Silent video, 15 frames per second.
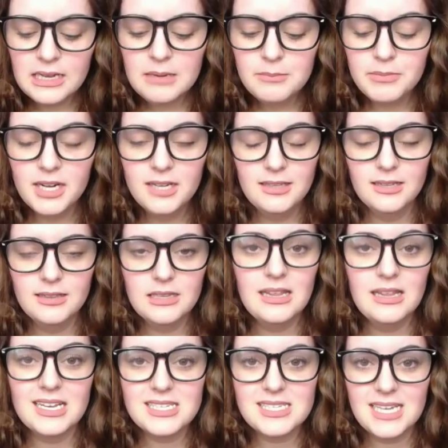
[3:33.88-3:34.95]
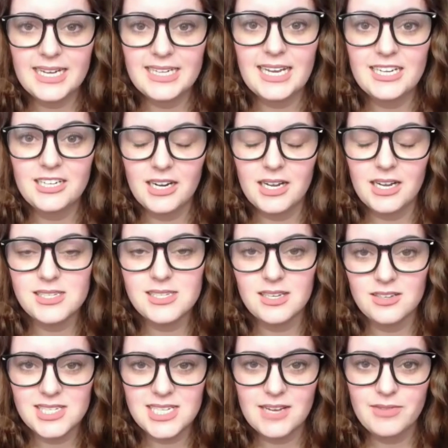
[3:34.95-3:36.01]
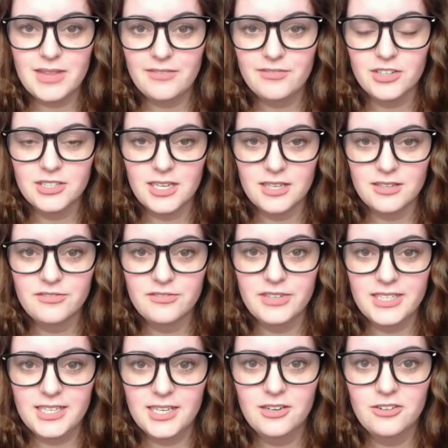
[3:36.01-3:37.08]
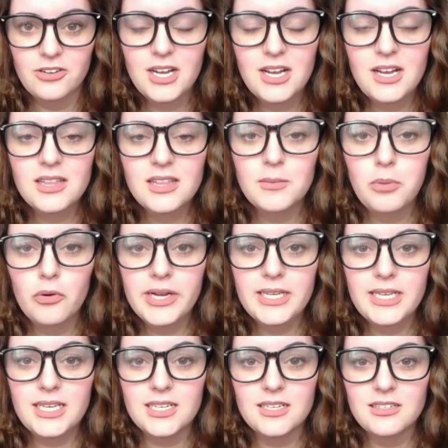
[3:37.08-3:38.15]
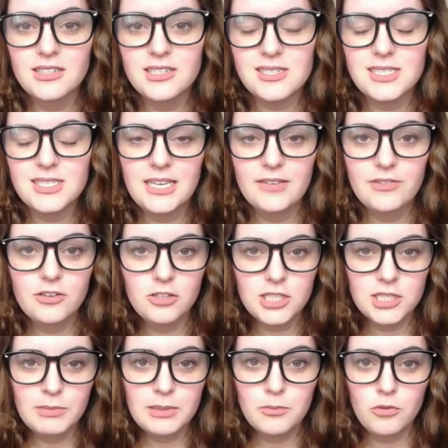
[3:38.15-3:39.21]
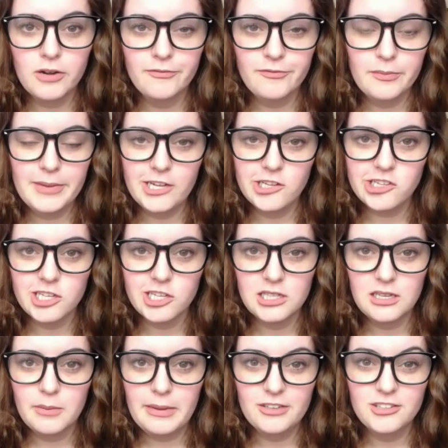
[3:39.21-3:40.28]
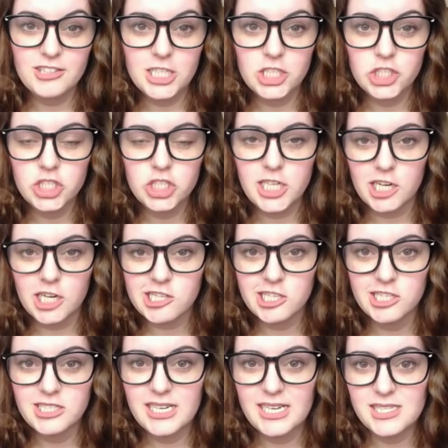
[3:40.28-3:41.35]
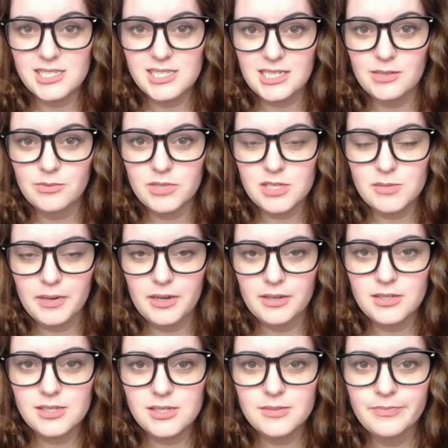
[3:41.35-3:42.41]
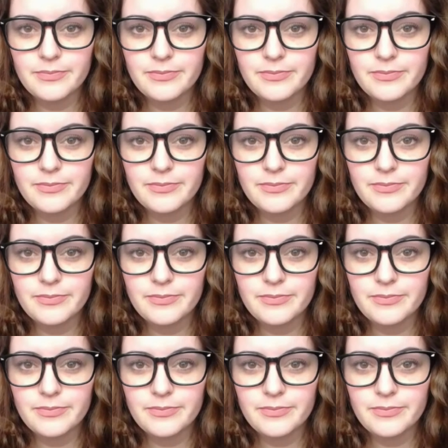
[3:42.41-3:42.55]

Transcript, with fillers: But nonetheless, I digress. I'll save that for another video. The point here is to give you a little bit more information about an introduction to incident response.